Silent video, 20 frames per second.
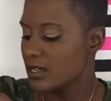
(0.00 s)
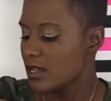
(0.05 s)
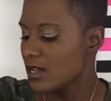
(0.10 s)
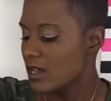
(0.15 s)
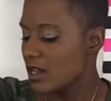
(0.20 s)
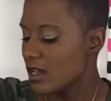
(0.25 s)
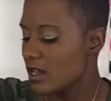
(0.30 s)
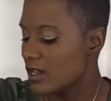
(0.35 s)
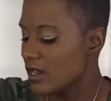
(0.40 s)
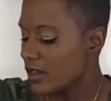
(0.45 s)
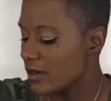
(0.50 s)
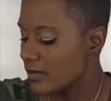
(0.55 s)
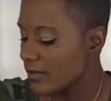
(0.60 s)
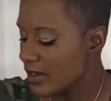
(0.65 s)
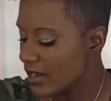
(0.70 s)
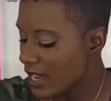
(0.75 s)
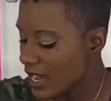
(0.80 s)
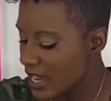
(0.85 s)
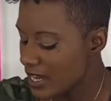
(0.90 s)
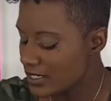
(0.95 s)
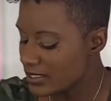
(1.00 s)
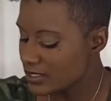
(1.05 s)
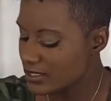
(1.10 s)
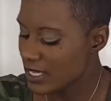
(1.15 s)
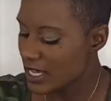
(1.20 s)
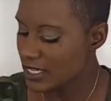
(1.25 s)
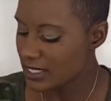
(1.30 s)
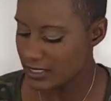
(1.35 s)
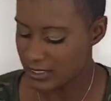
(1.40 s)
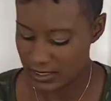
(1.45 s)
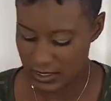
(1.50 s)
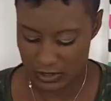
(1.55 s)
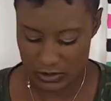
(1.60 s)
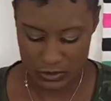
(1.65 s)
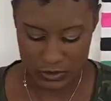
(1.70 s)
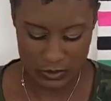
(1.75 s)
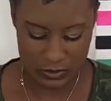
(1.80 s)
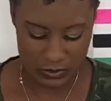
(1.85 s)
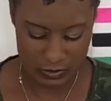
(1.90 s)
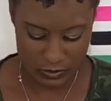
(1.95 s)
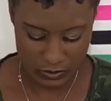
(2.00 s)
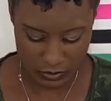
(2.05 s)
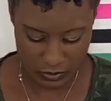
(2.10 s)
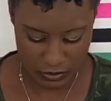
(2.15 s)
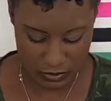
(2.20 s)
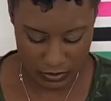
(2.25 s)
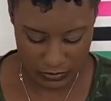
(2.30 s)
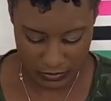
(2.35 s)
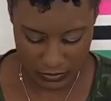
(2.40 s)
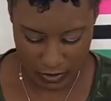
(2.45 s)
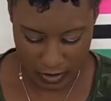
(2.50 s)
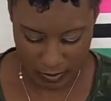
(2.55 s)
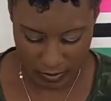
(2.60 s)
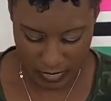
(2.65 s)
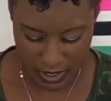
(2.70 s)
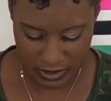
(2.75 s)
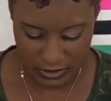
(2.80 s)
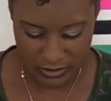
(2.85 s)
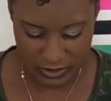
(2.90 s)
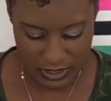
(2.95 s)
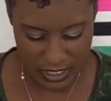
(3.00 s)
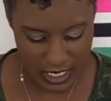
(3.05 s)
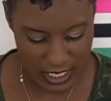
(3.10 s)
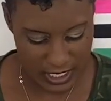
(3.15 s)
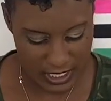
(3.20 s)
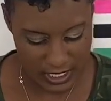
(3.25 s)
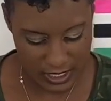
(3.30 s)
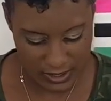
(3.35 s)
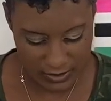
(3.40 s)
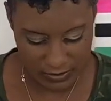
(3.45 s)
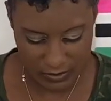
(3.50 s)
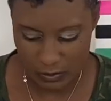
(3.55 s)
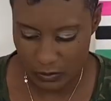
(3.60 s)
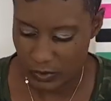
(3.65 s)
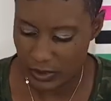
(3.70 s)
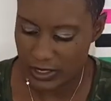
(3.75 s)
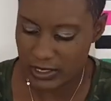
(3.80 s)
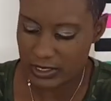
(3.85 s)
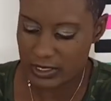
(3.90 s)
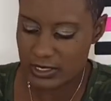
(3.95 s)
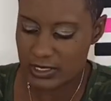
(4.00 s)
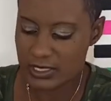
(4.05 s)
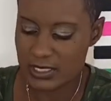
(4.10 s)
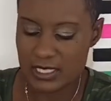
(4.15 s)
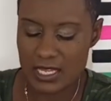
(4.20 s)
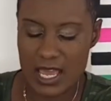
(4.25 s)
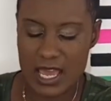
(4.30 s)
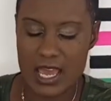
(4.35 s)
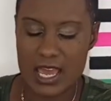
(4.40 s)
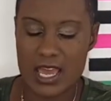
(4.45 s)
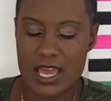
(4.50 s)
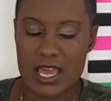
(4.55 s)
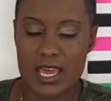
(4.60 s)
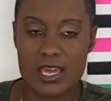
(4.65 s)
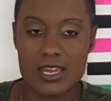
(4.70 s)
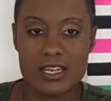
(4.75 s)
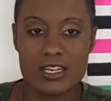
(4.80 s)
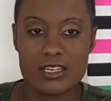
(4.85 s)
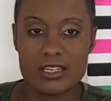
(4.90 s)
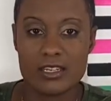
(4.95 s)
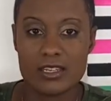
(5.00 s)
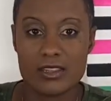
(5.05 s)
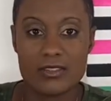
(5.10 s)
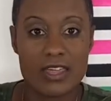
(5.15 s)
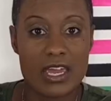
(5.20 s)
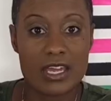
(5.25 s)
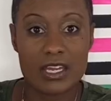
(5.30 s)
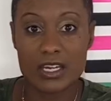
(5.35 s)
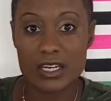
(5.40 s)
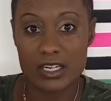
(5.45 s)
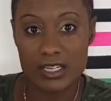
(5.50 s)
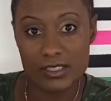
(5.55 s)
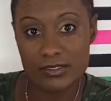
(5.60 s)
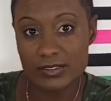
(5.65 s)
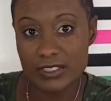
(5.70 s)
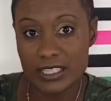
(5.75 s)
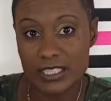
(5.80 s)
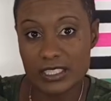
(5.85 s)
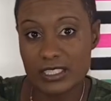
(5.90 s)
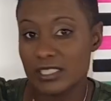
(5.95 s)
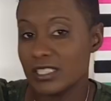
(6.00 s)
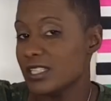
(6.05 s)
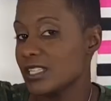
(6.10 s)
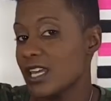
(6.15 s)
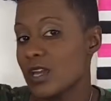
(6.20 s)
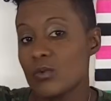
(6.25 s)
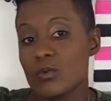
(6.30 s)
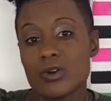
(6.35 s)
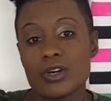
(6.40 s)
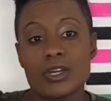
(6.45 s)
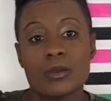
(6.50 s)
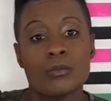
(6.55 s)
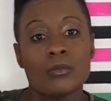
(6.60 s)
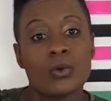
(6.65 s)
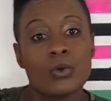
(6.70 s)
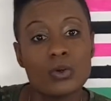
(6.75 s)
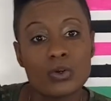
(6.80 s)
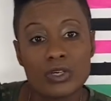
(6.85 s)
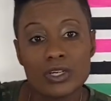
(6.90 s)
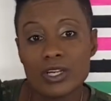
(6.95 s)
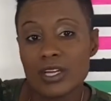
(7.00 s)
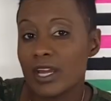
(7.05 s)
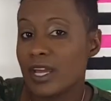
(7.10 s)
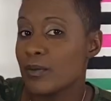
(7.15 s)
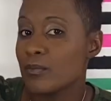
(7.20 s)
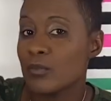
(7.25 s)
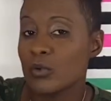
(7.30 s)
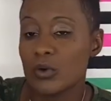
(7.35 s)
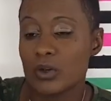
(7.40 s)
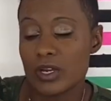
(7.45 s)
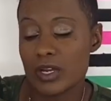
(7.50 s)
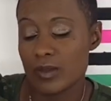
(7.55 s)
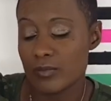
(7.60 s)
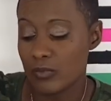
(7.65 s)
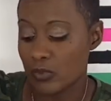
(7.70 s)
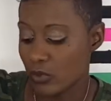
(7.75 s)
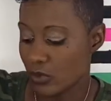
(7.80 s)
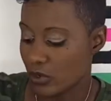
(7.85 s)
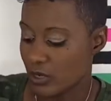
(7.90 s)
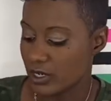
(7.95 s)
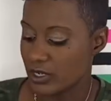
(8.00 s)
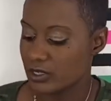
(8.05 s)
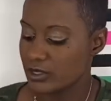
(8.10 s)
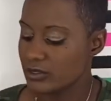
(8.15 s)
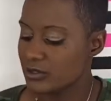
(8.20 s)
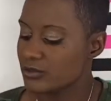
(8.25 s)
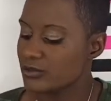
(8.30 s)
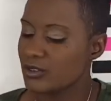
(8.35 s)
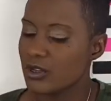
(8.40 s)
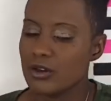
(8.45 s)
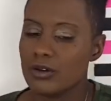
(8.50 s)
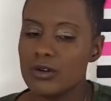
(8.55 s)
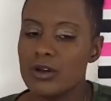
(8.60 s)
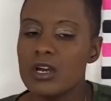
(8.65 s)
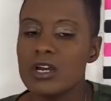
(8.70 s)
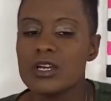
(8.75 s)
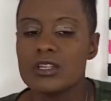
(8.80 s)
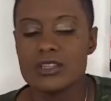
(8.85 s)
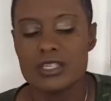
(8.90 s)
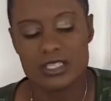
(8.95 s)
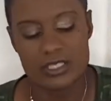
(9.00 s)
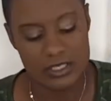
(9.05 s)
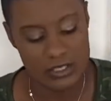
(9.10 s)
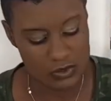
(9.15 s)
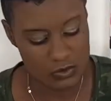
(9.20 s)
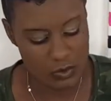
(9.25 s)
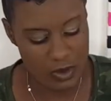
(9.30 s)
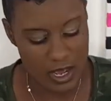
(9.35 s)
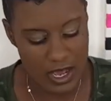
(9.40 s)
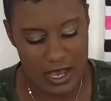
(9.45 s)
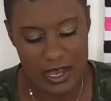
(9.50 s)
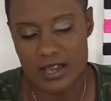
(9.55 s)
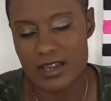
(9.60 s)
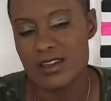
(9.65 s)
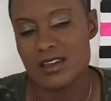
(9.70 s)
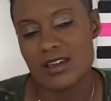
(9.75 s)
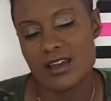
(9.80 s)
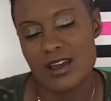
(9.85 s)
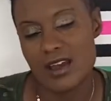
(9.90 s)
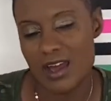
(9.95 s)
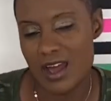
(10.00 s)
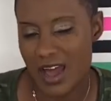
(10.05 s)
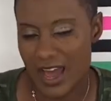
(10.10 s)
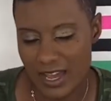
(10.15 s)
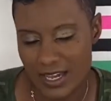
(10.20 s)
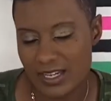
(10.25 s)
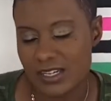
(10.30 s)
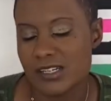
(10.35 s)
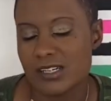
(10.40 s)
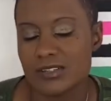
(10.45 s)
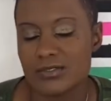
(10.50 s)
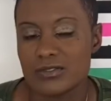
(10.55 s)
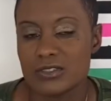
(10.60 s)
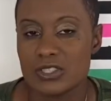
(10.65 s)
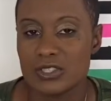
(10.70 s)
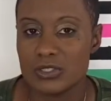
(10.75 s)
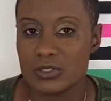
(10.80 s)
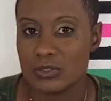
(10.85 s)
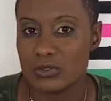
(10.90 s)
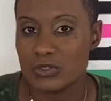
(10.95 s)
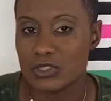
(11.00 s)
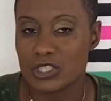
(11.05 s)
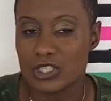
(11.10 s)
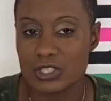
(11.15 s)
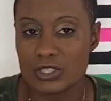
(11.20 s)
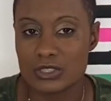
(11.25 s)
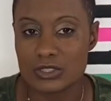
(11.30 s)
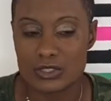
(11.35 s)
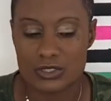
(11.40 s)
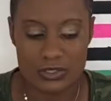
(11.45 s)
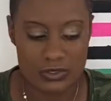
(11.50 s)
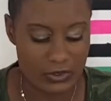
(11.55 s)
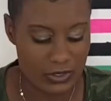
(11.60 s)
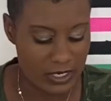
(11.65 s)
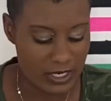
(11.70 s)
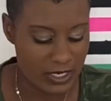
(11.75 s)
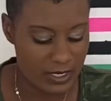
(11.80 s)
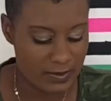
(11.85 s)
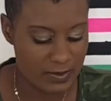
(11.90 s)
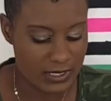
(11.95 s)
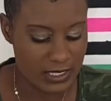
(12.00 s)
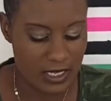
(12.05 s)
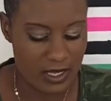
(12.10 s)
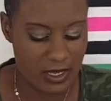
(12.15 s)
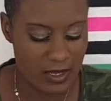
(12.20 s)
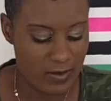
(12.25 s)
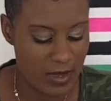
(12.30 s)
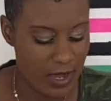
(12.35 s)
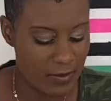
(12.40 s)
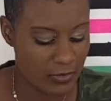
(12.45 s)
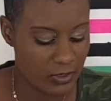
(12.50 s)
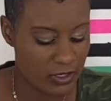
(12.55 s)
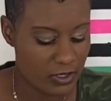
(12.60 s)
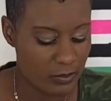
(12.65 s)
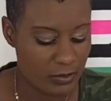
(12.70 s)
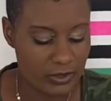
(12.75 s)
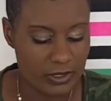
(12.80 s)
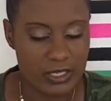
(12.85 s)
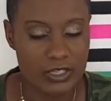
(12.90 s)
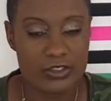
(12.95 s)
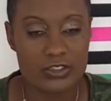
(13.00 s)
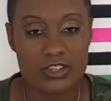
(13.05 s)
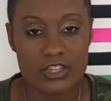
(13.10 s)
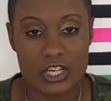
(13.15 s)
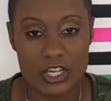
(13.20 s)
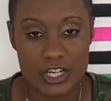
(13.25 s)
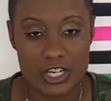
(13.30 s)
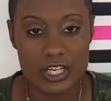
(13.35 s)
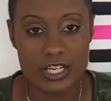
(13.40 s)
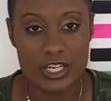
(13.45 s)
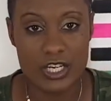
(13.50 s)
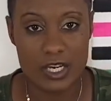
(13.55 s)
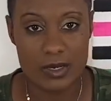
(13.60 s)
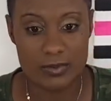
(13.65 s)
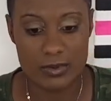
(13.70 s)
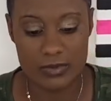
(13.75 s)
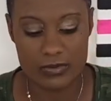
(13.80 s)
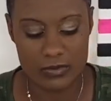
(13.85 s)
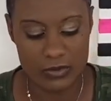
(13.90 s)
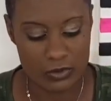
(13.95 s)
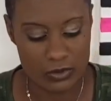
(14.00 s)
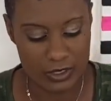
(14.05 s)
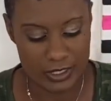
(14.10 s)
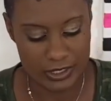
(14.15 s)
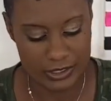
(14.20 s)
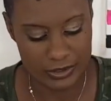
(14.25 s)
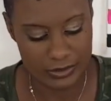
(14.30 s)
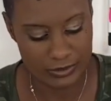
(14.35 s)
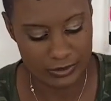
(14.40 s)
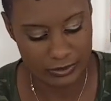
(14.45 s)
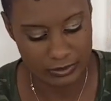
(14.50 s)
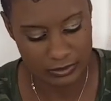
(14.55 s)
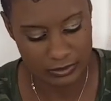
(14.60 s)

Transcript: I decided to do it for a Mother's Day gift once, and they loved it and they wanted more and more and more. So this is why I love to do sugar scrubs. I'm gonna put 1/3 cup of oil.